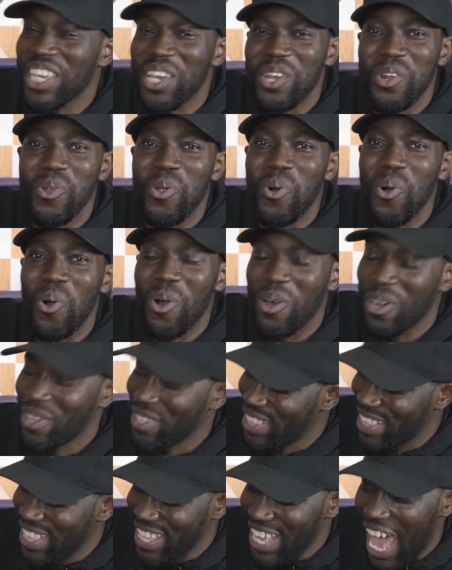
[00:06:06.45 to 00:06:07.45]
The allure,
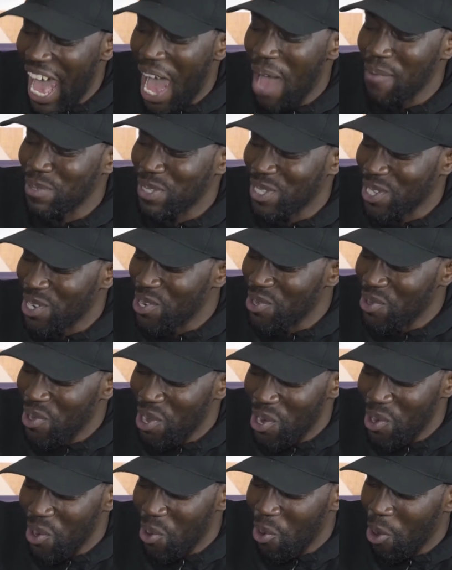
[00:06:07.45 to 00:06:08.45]
the absolute
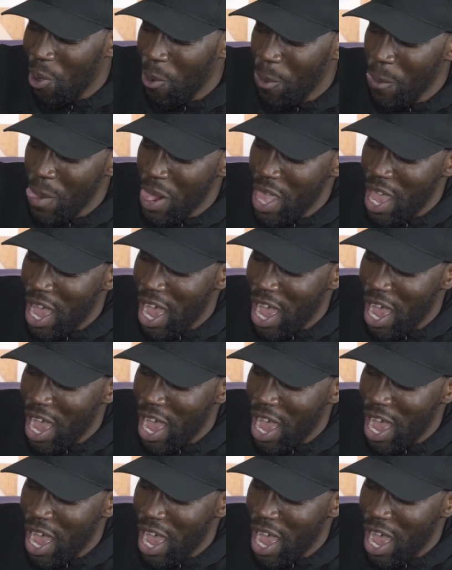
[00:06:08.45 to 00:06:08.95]
allure.